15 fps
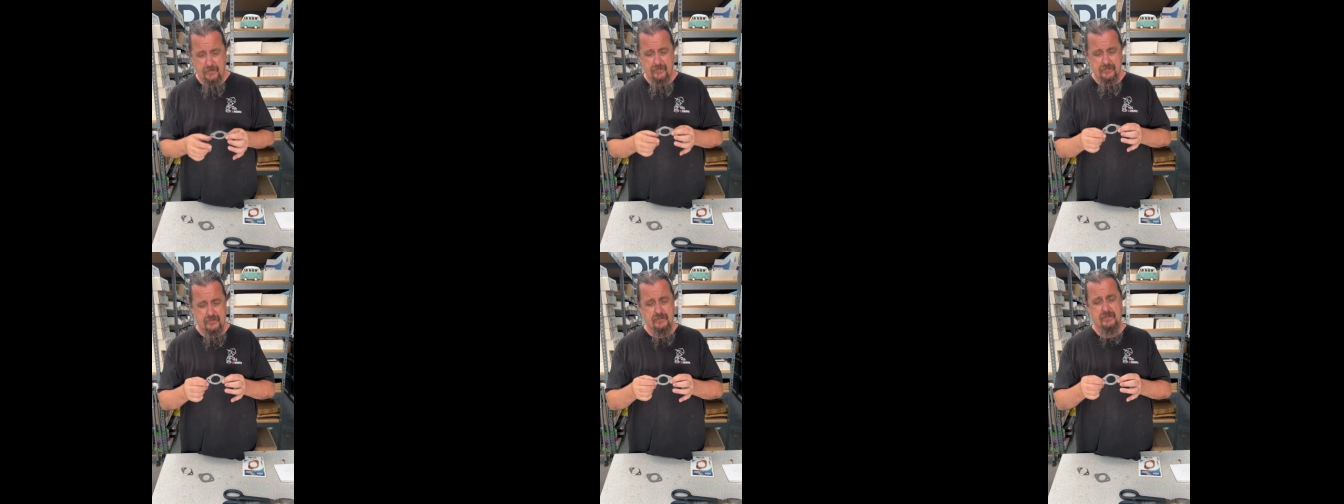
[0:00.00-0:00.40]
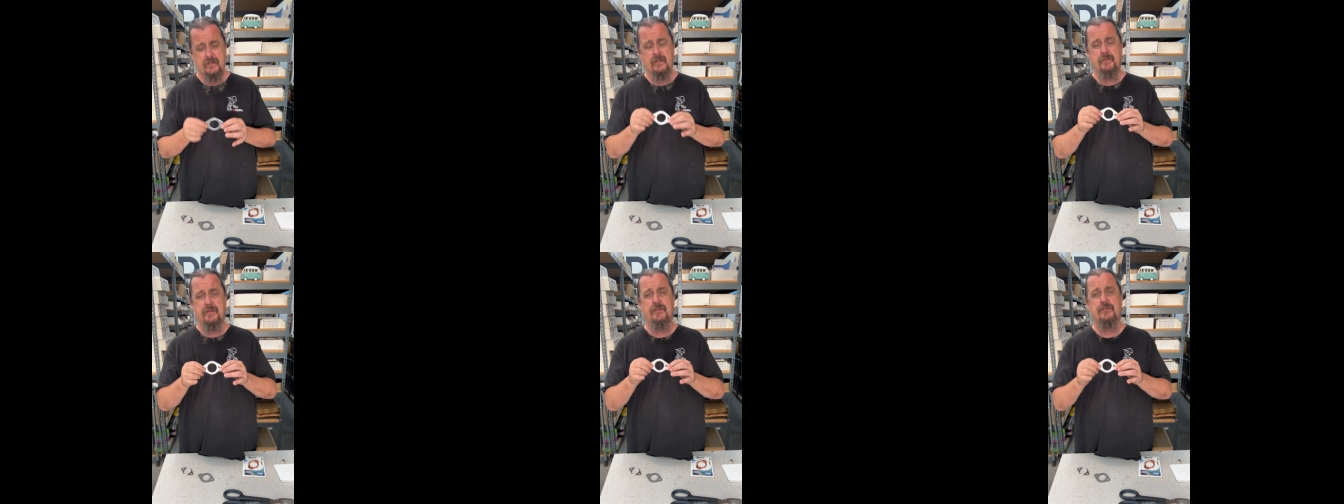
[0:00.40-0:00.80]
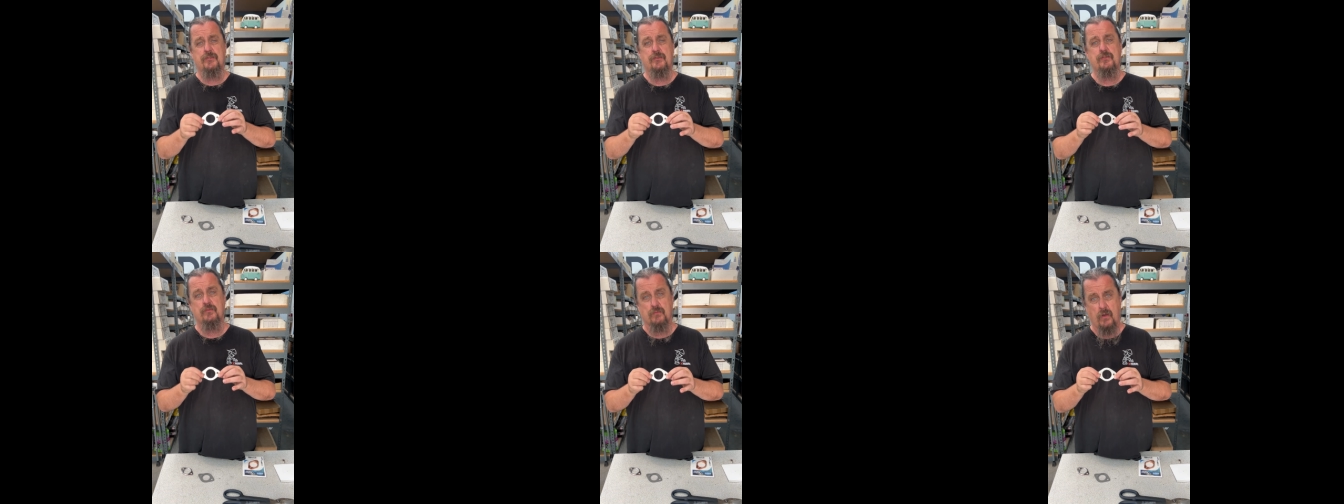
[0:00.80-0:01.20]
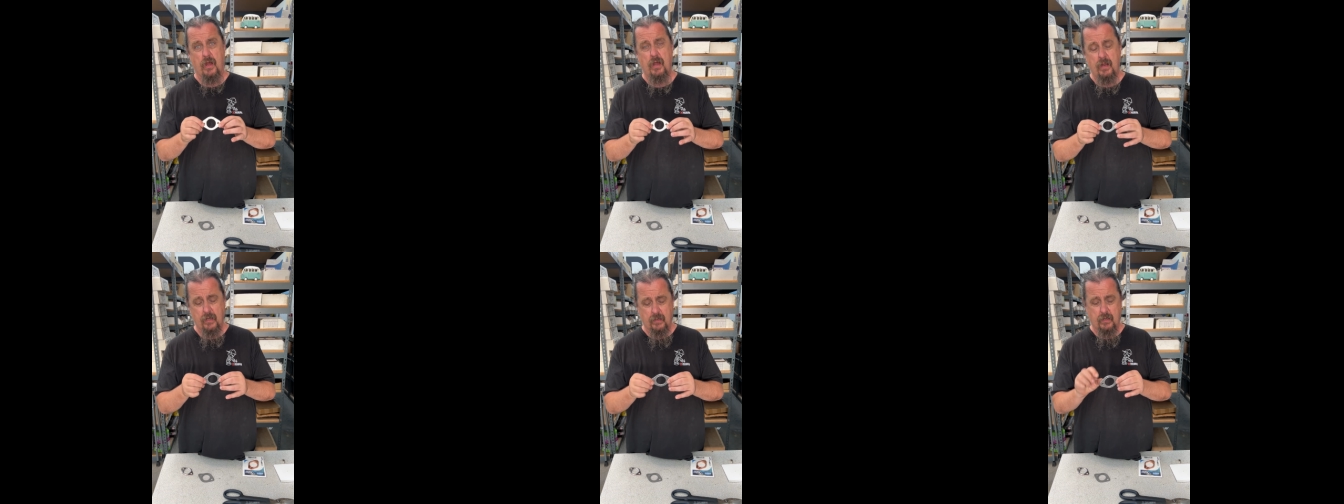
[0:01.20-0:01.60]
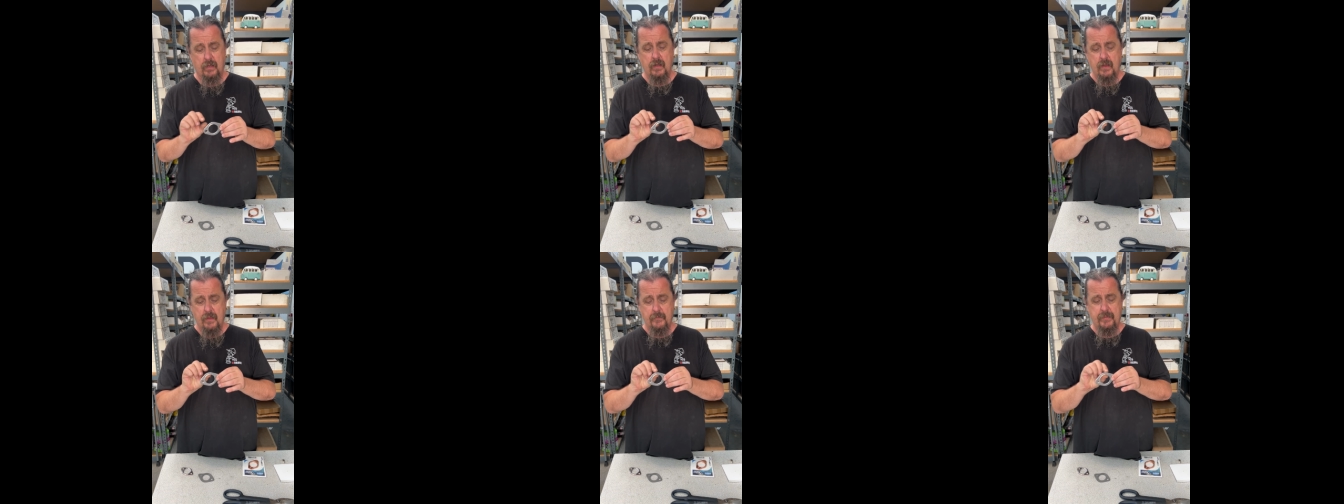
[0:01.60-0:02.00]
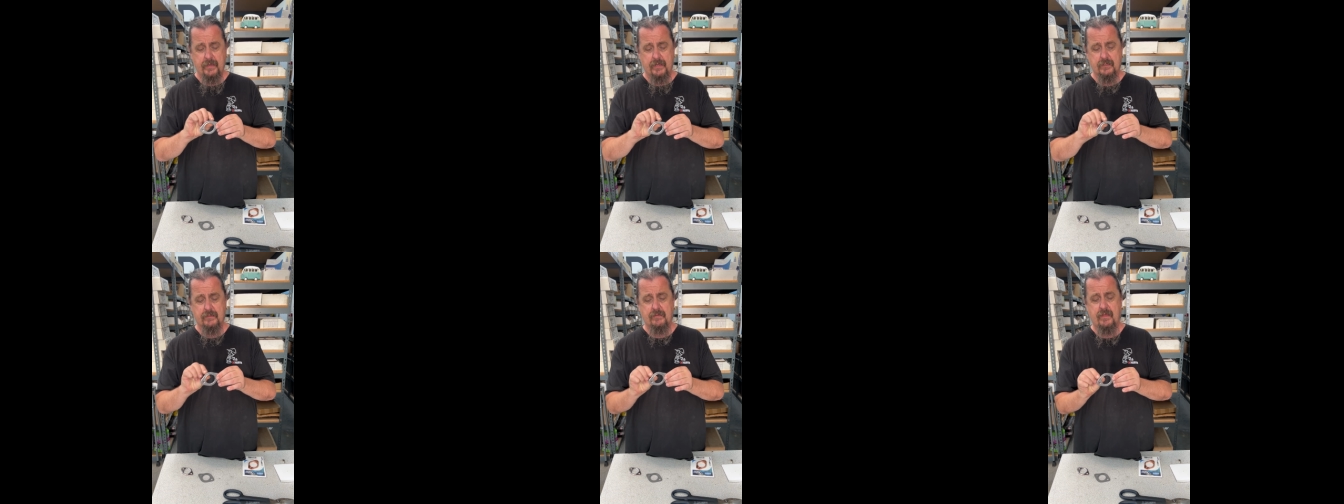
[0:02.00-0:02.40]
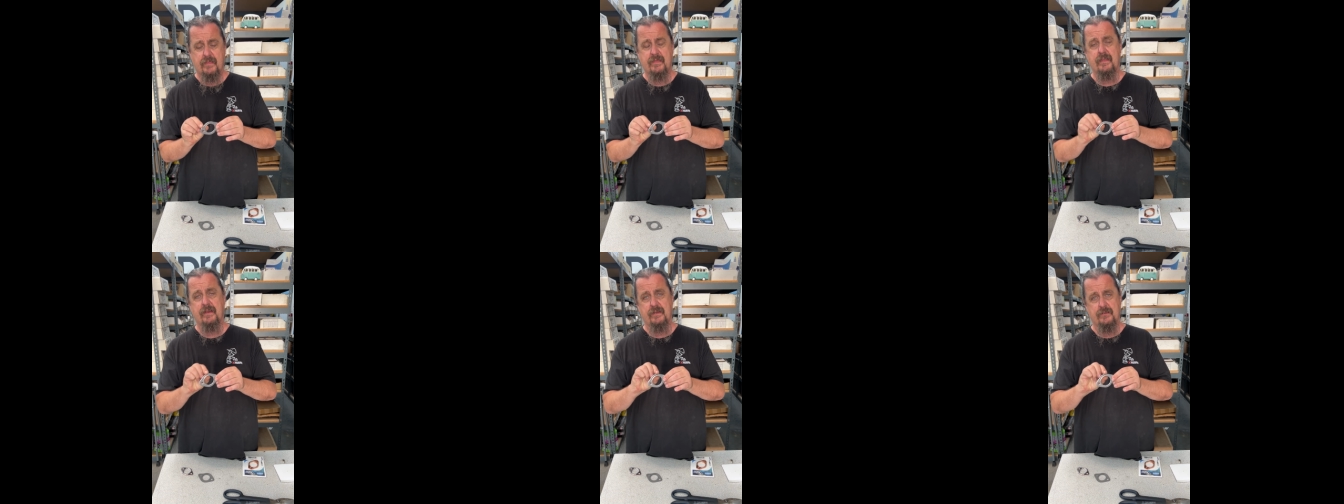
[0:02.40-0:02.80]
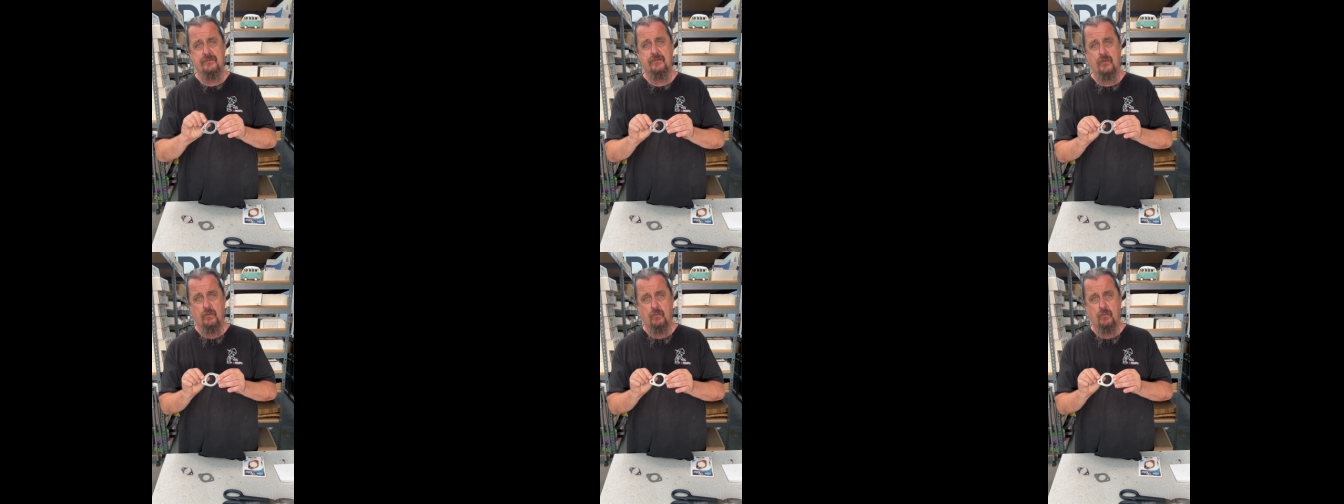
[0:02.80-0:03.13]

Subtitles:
This is going to be stronger because of the thickness of the